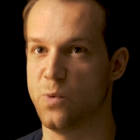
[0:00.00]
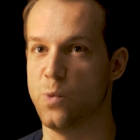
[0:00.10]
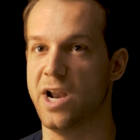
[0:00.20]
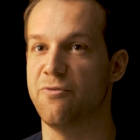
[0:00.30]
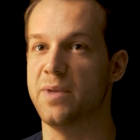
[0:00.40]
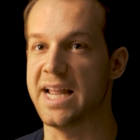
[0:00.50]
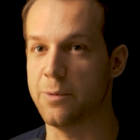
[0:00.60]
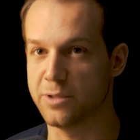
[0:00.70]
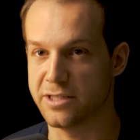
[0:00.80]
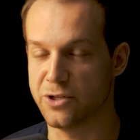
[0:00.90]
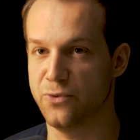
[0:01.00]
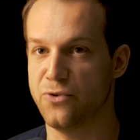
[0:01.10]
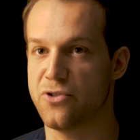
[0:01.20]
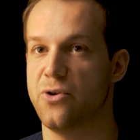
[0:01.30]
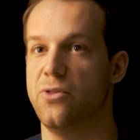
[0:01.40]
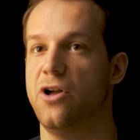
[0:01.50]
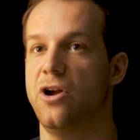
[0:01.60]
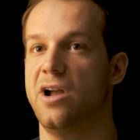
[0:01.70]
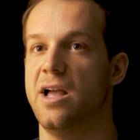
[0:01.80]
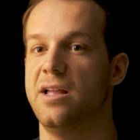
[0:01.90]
what I've been able to do for so long.